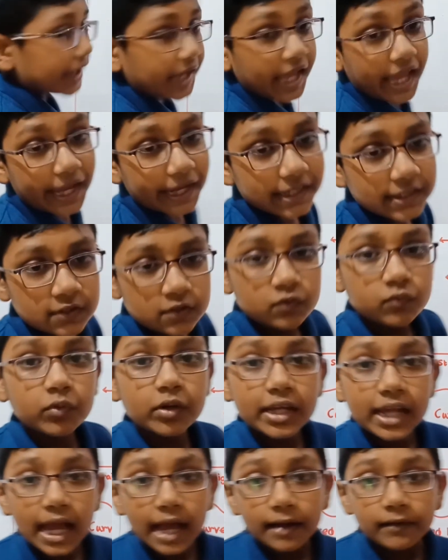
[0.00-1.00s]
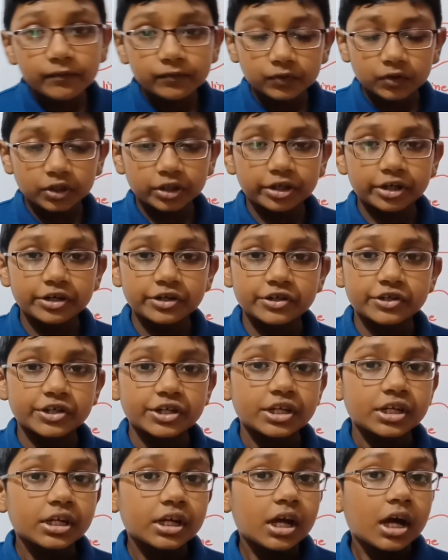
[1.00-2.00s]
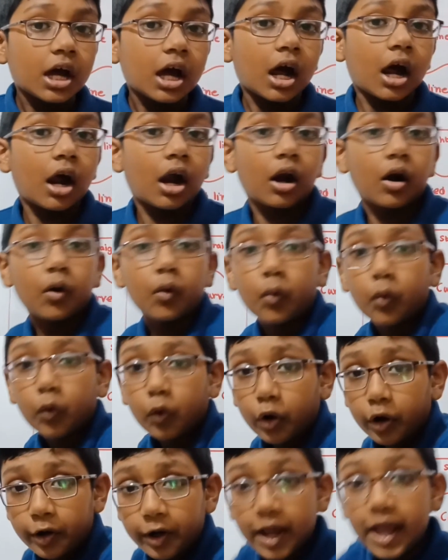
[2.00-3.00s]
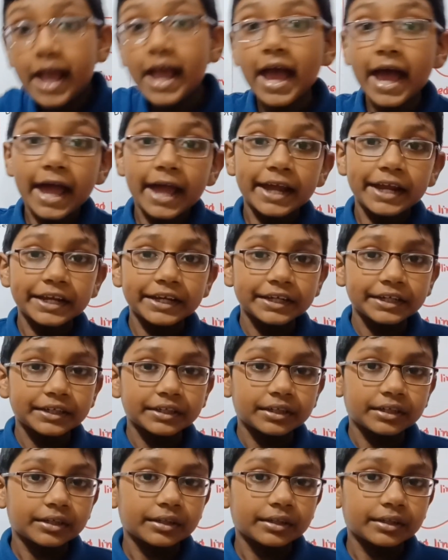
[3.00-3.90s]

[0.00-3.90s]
Next, we have learned a ray.